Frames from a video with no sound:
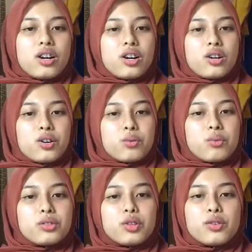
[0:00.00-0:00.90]
or
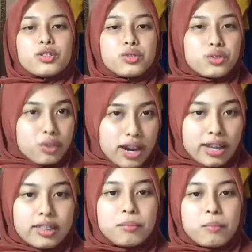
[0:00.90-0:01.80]
what we want to
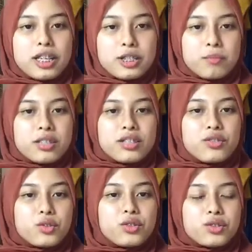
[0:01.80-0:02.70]
write must be
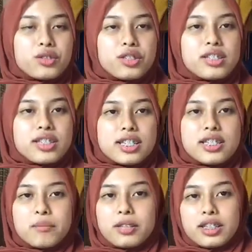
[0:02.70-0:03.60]
structured
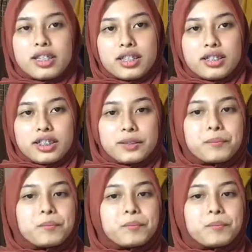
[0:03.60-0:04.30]
systematically.